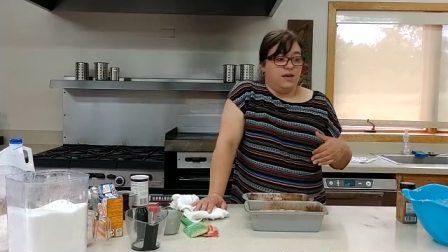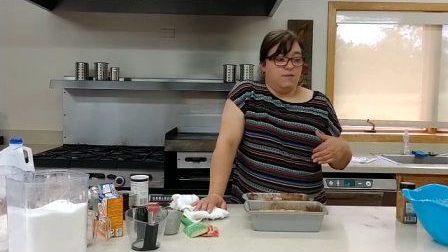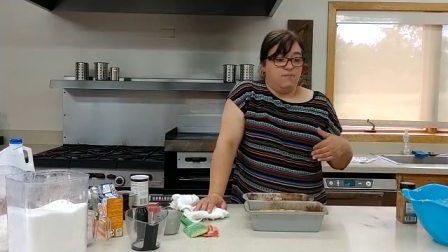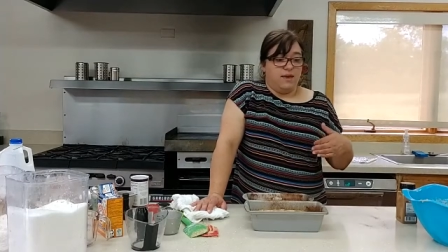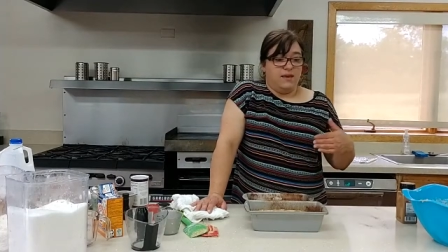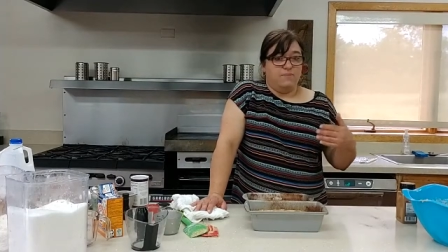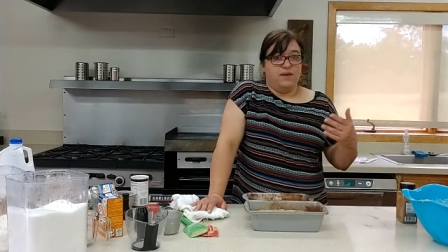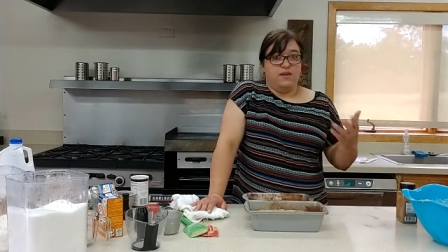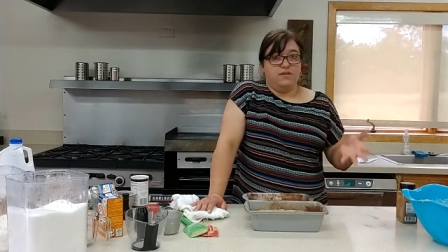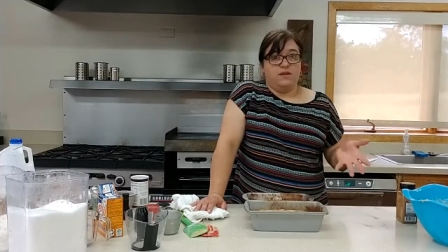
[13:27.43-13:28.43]
it may
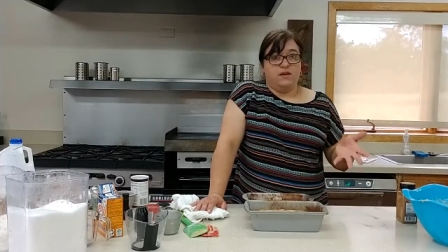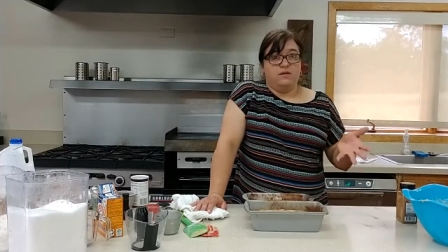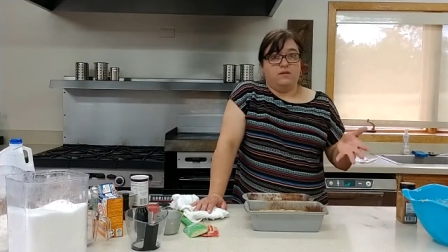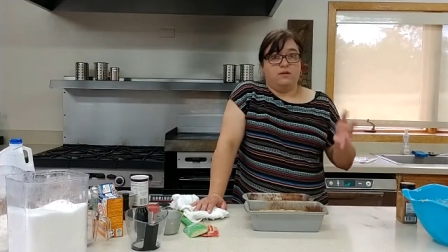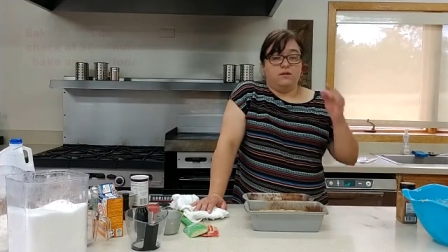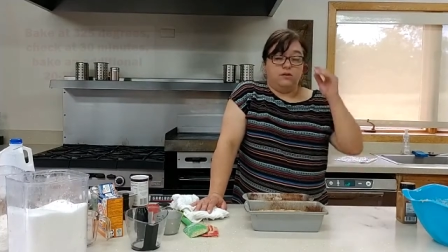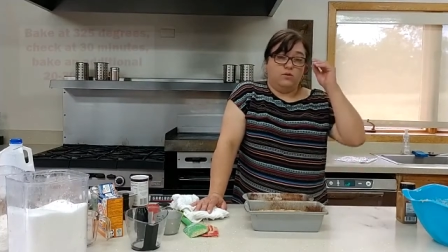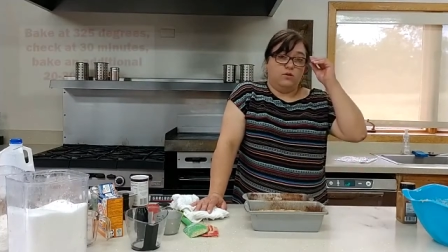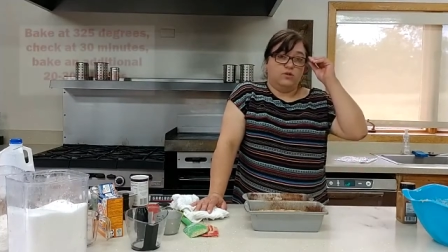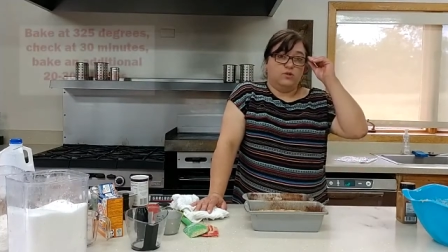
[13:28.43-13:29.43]
be that
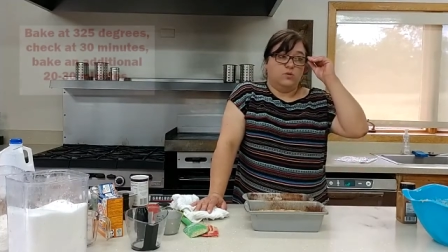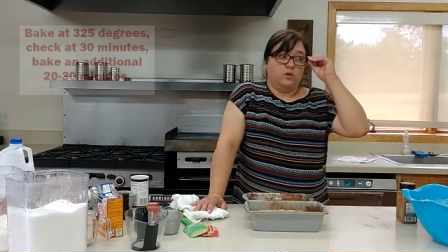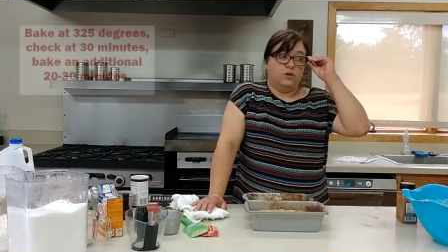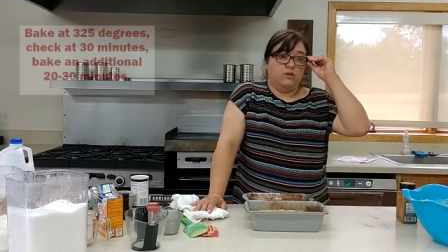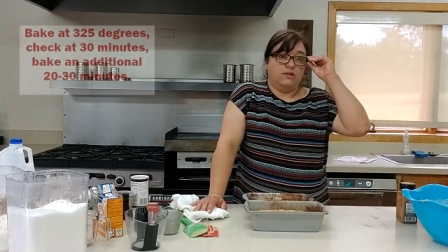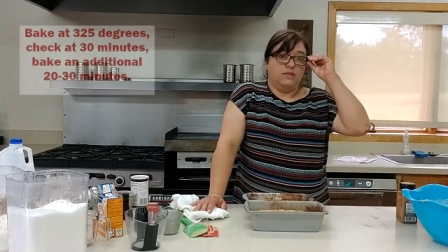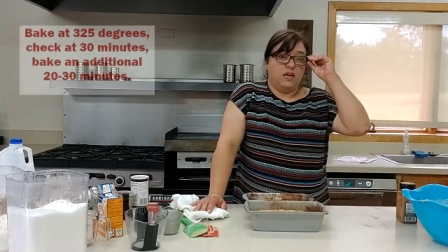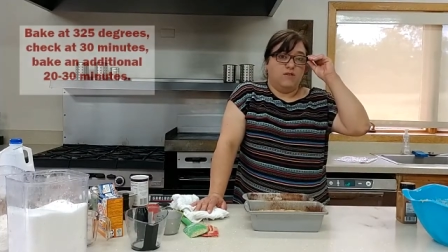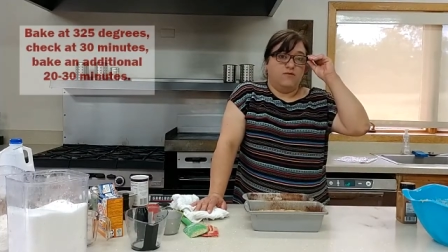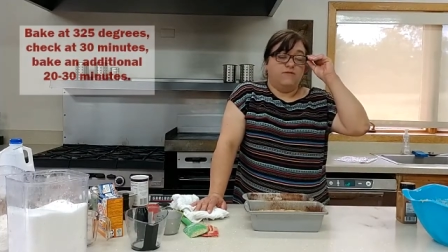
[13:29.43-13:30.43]
yours will only
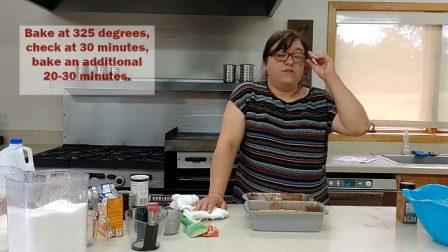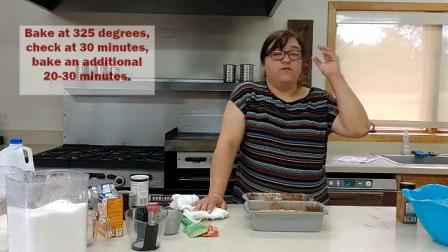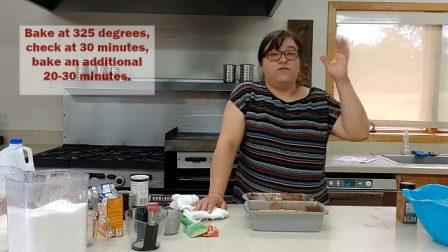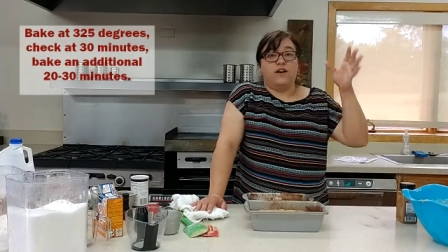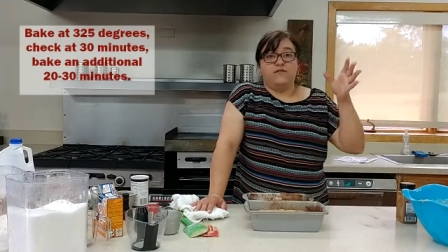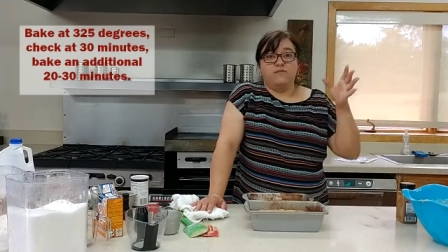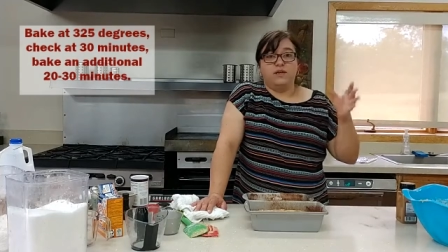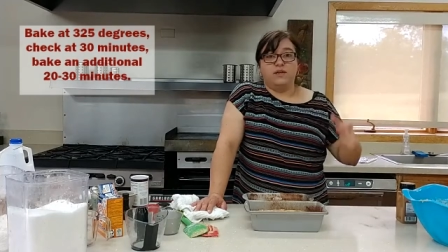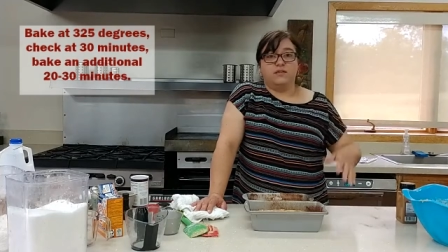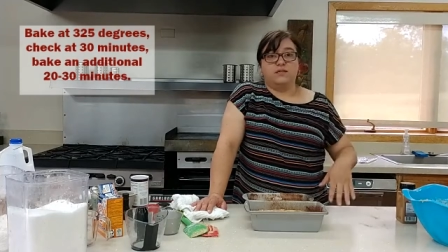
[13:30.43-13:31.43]
take 55
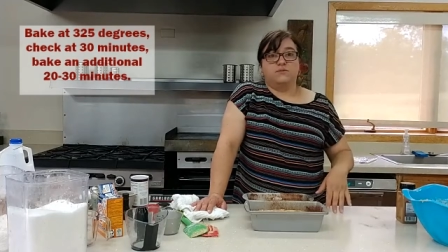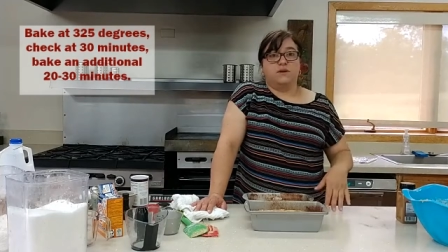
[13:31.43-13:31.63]
minutes,